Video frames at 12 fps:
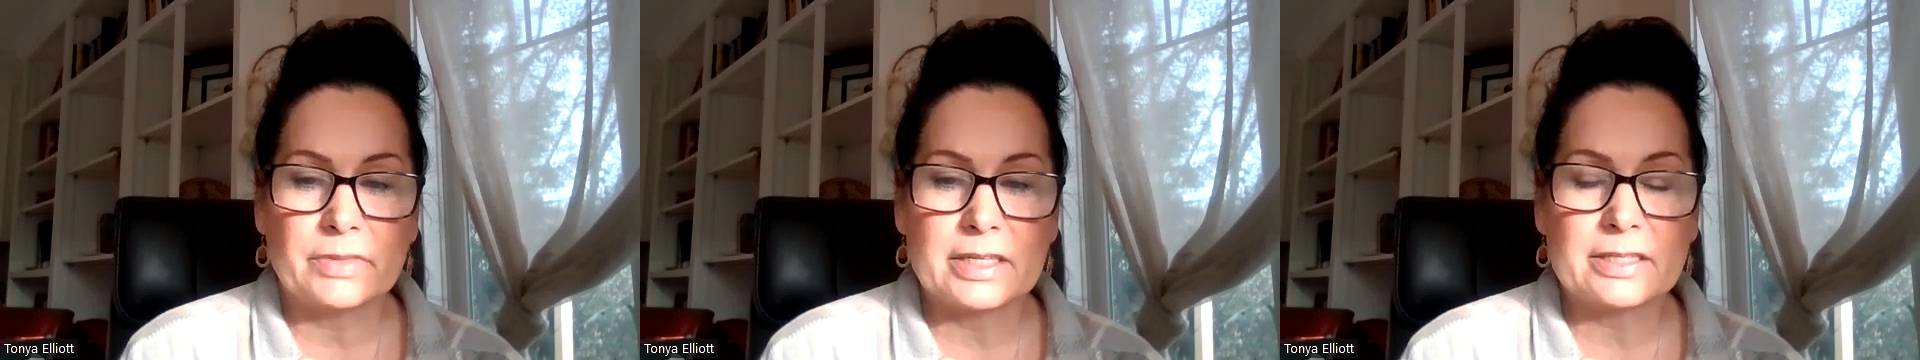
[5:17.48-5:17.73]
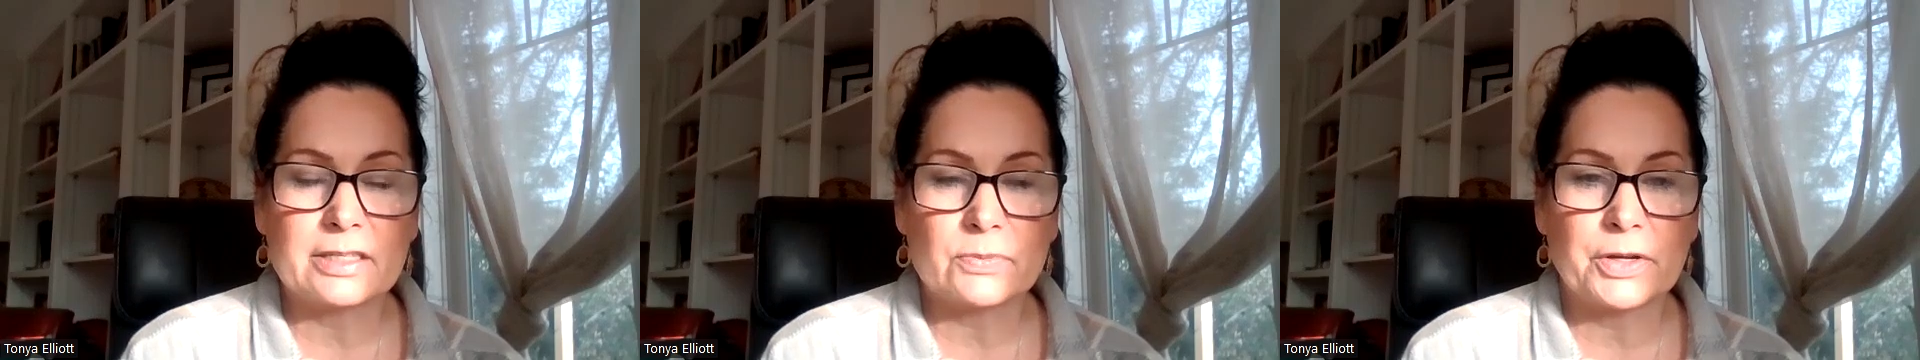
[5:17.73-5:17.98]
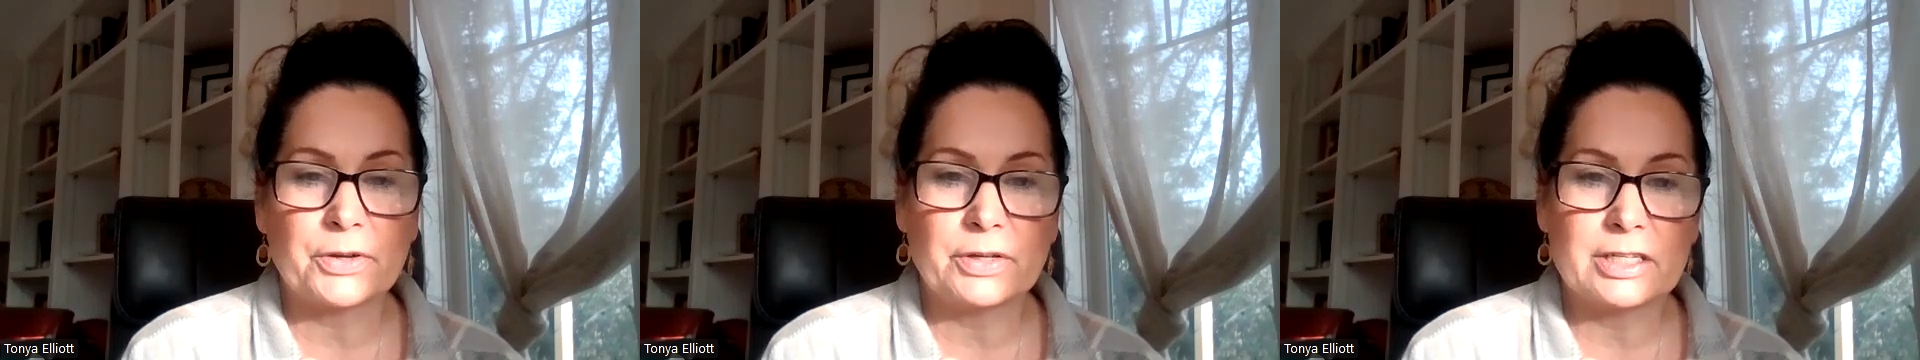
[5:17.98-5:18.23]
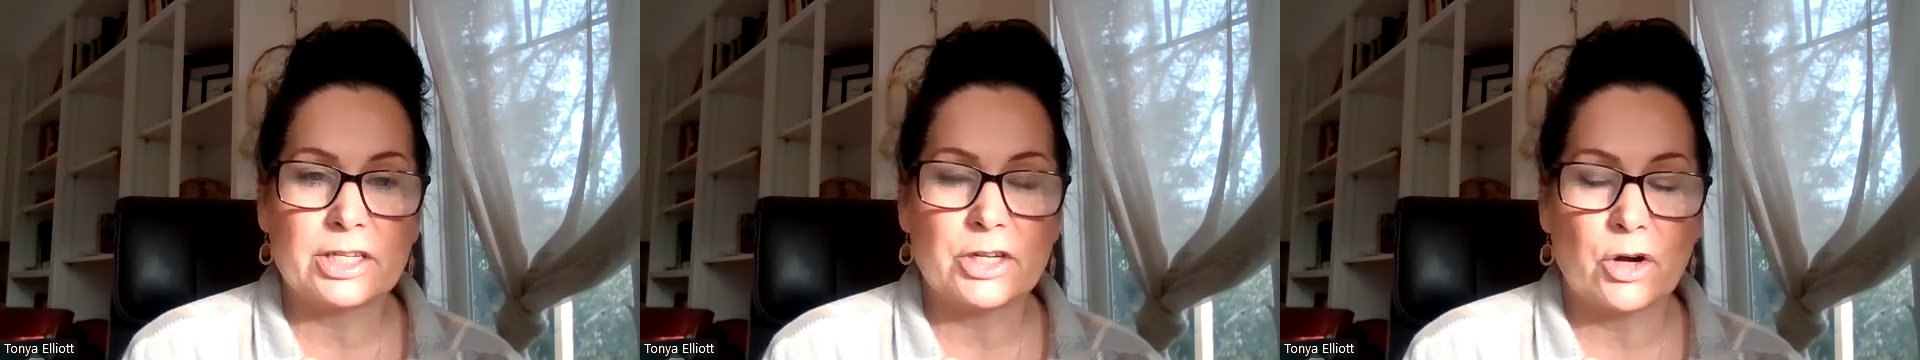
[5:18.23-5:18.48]
this is what you
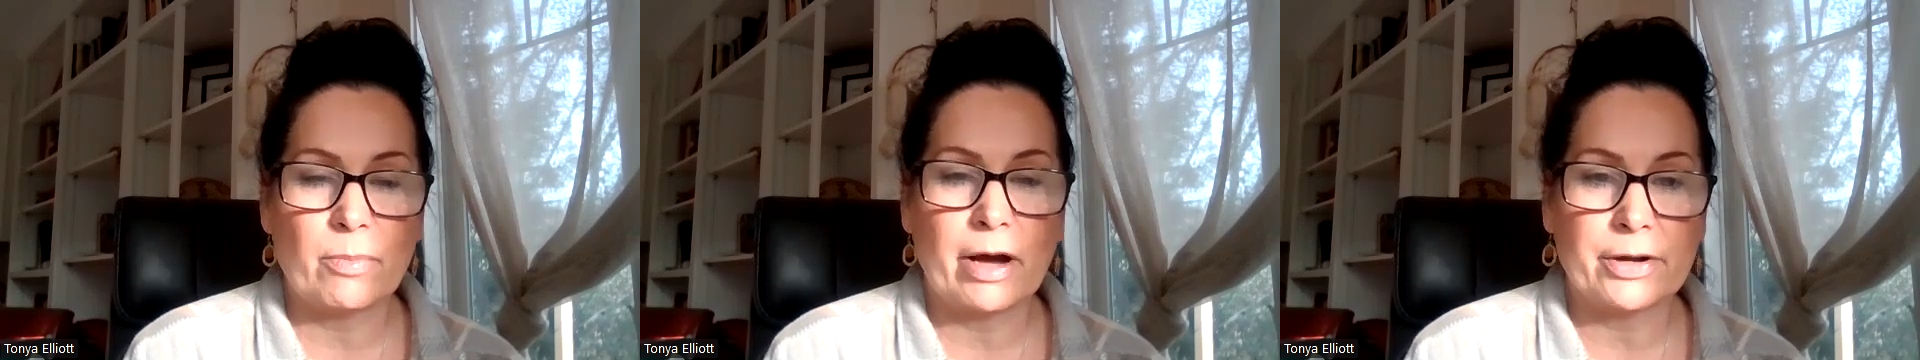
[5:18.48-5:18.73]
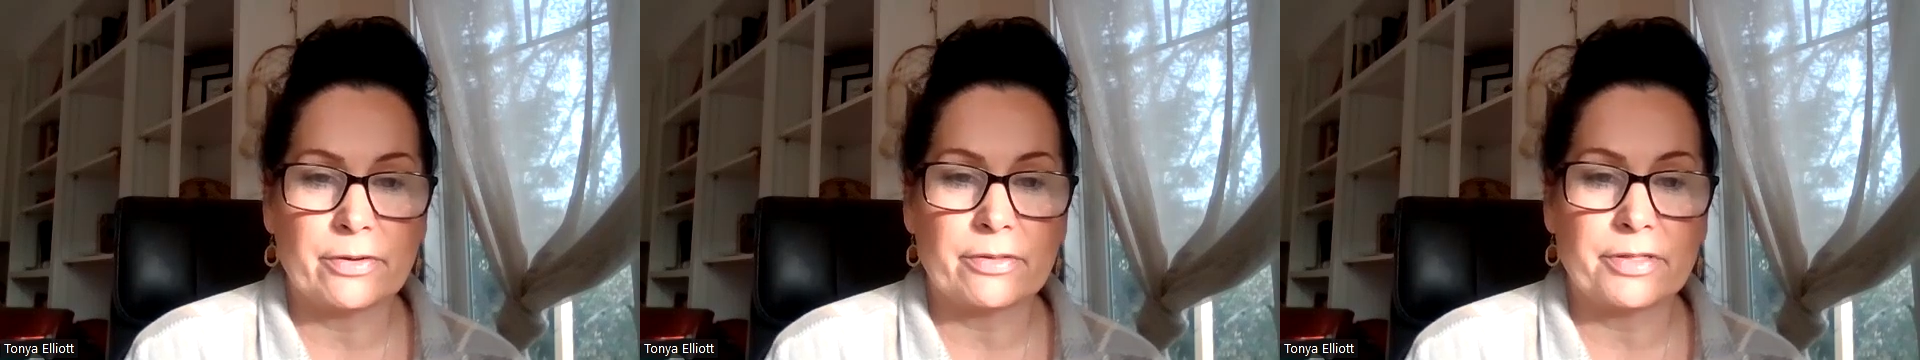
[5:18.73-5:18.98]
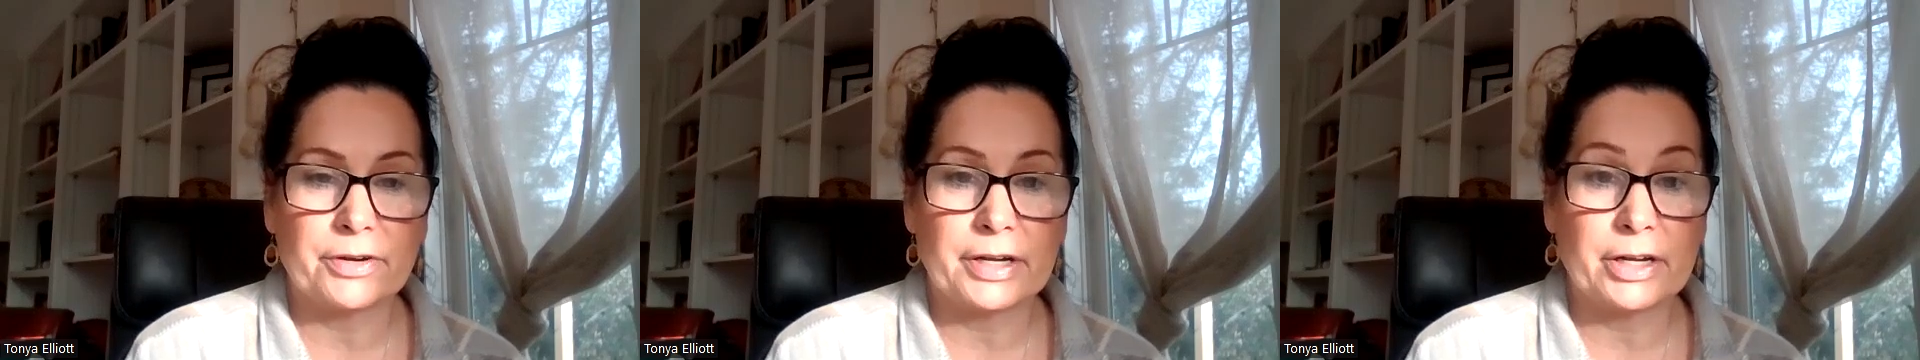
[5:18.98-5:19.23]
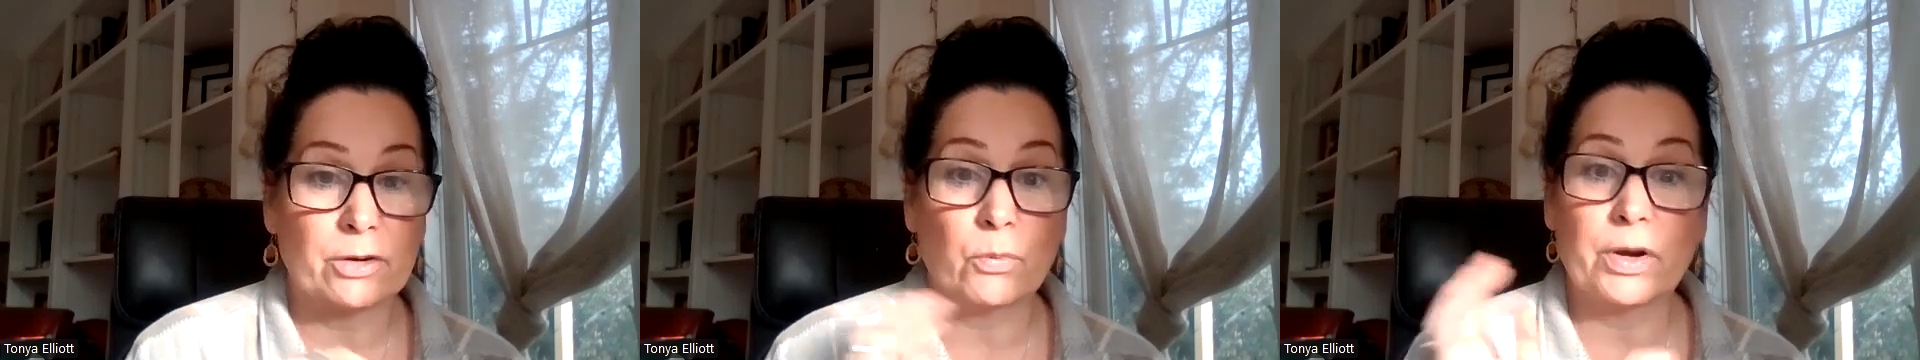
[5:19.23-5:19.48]
need to know about your
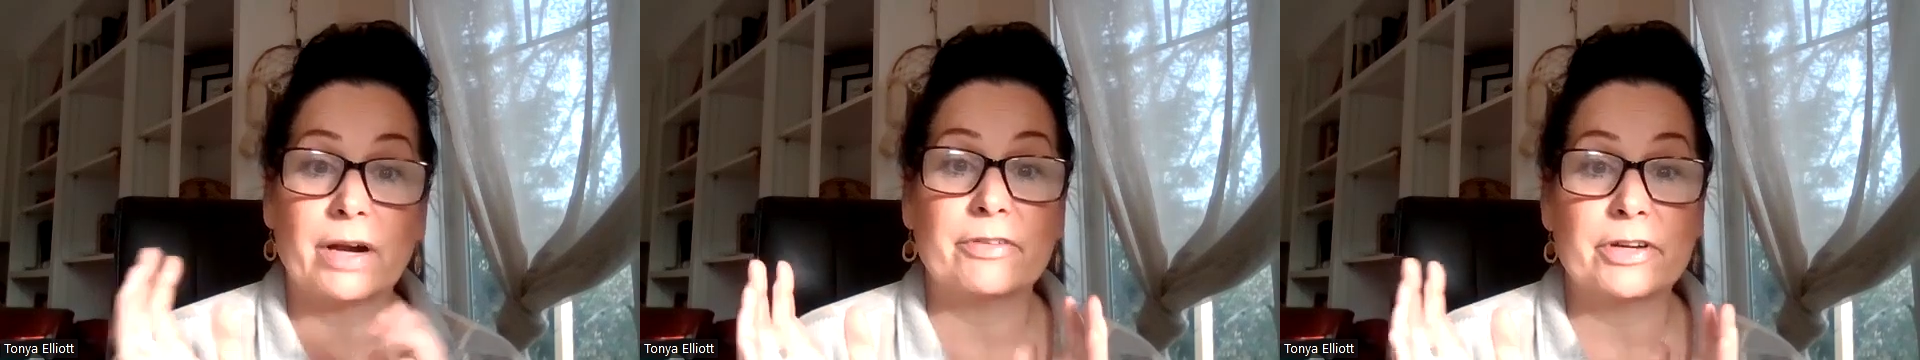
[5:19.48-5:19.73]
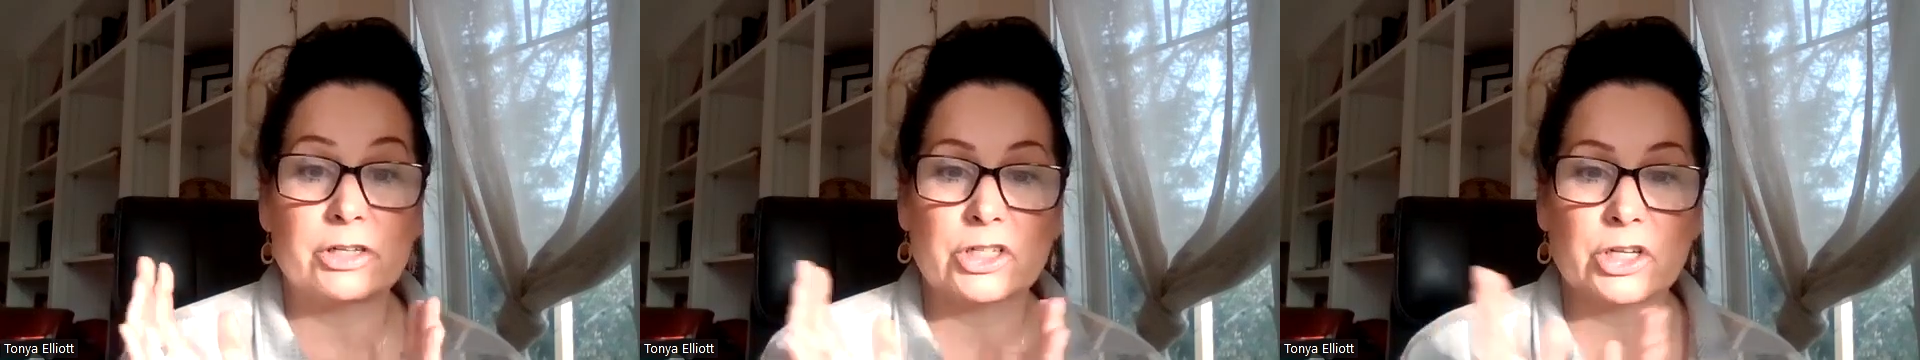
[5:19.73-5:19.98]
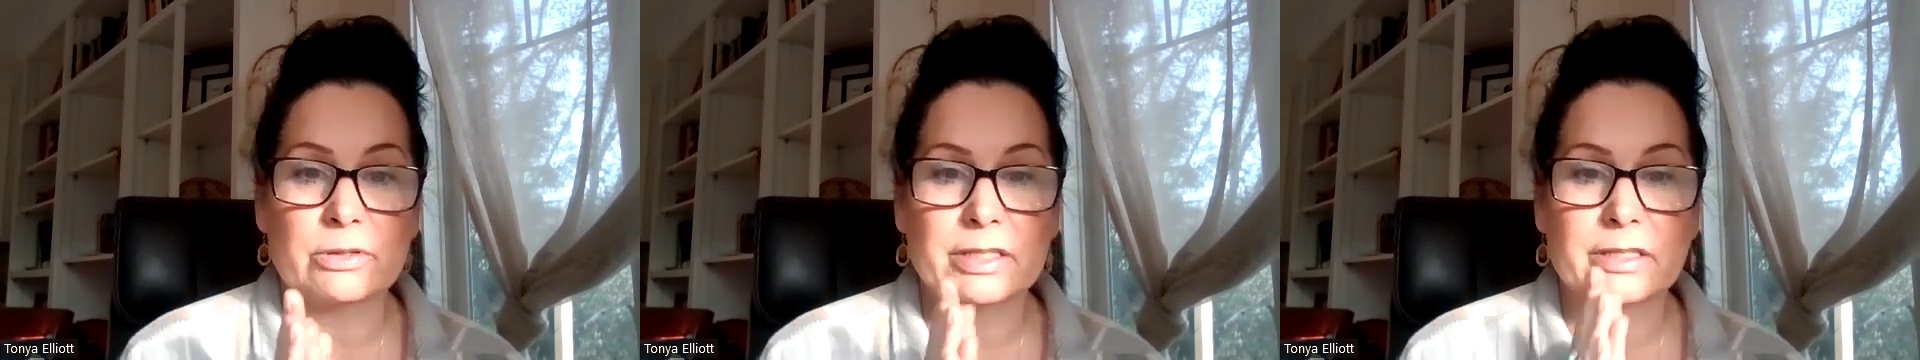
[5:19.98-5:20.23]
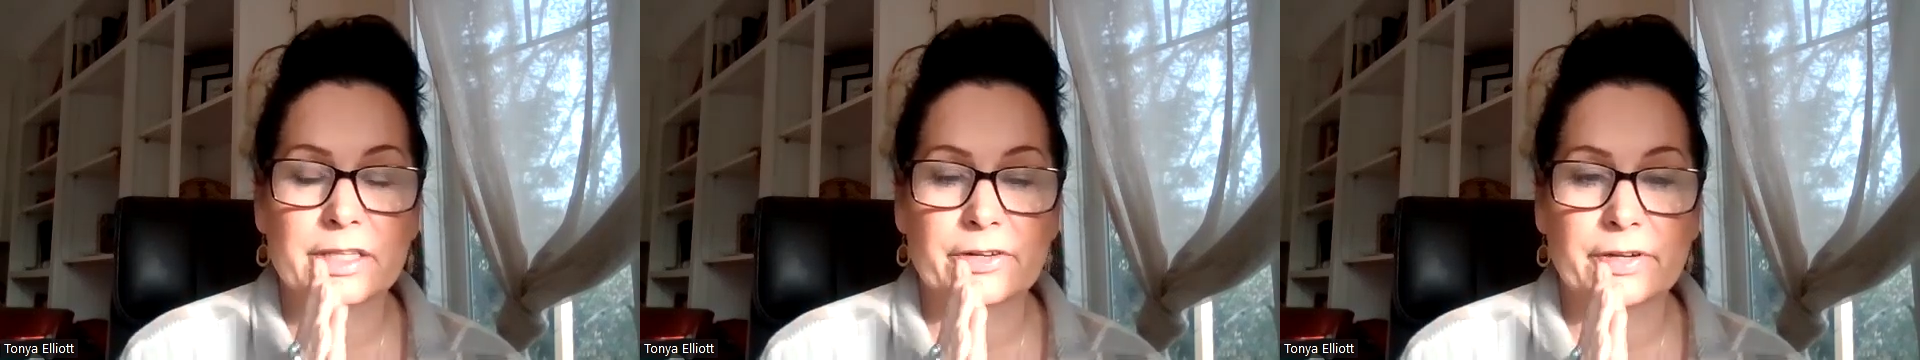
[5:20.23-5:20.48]
theory, your whatever your
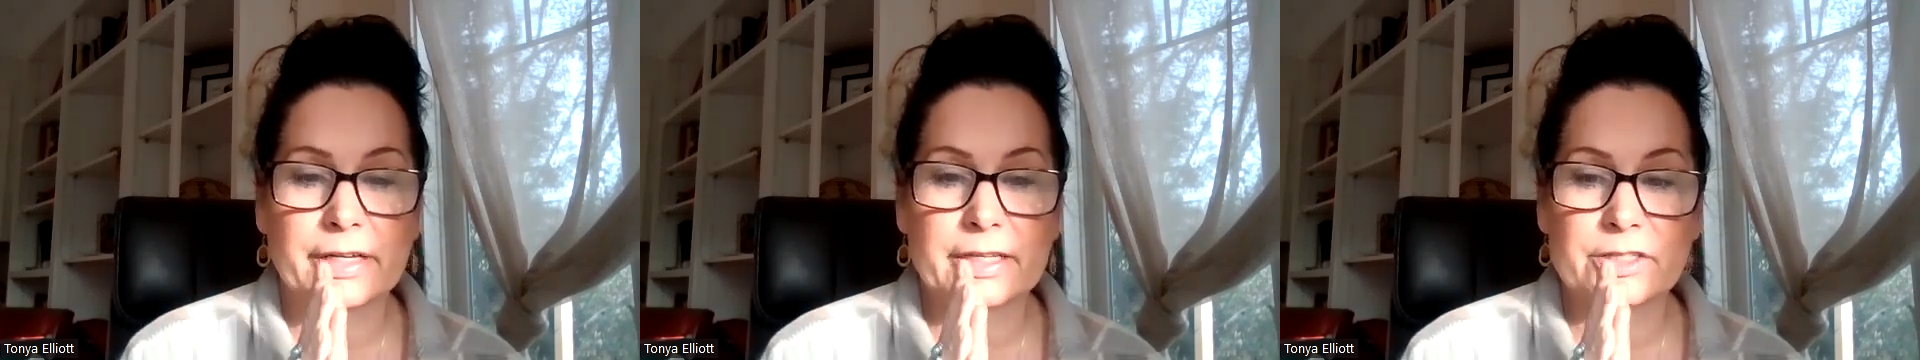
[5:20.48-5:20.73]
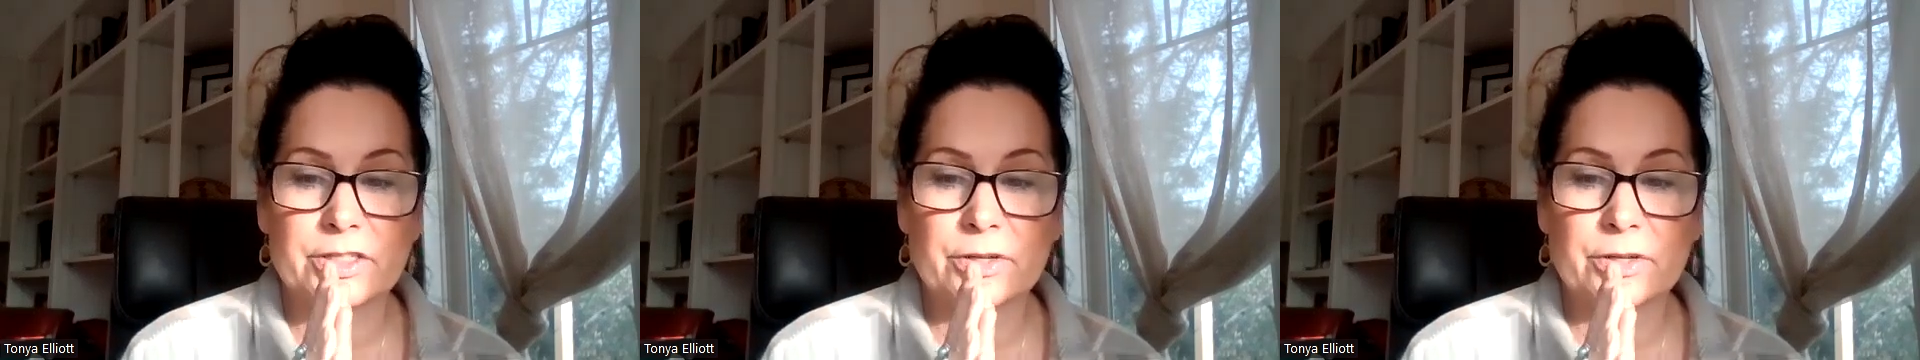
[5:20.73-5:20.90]
chosen theory is.